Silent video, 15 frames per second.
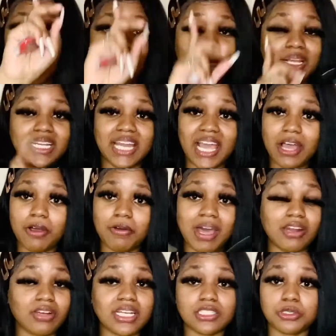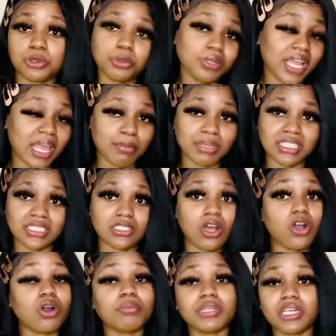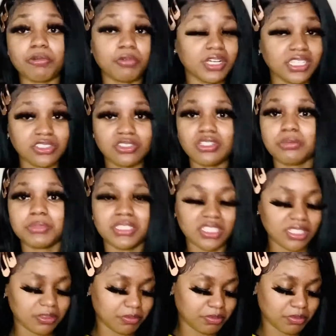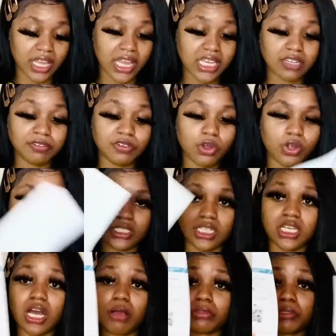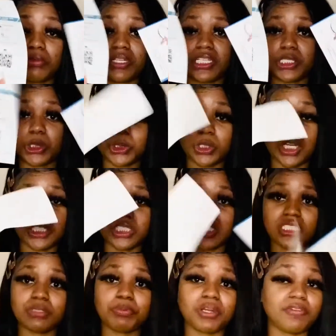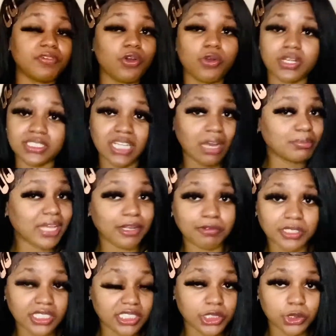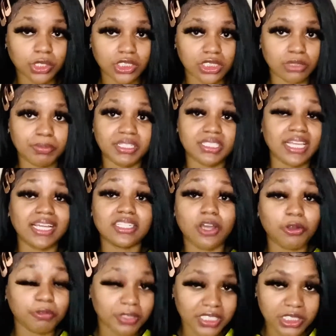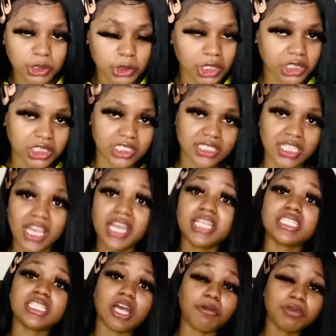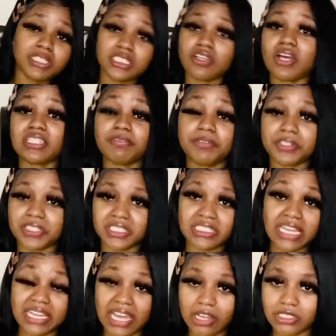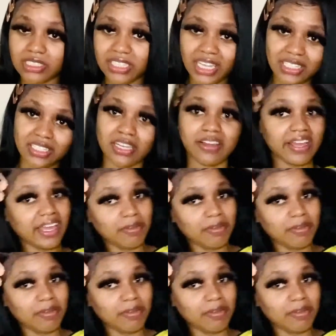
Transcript: But now I don't have to do that because it's all gonna be in one, you know what I'm saying? And of course it comes with instructions, but of course I'm not reading instructions because I don't read instructions. So we just have to figure this thing out together, okay?